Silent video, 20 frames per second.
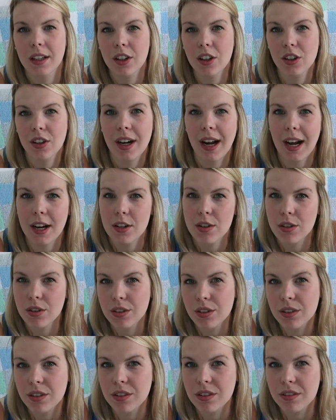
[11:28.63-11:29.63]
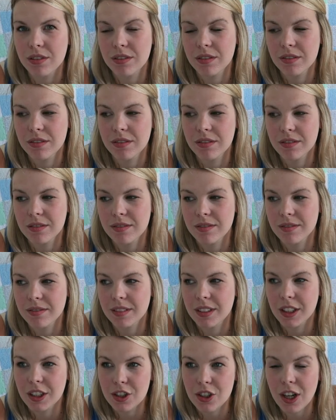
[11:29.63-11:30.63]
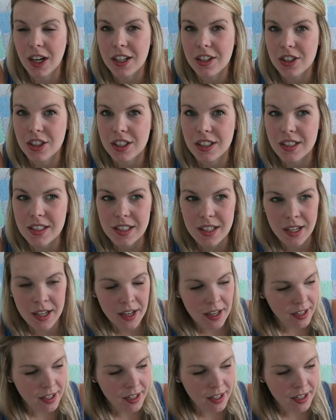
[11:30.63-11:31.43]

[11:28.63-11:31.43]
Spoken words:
your natural contractions.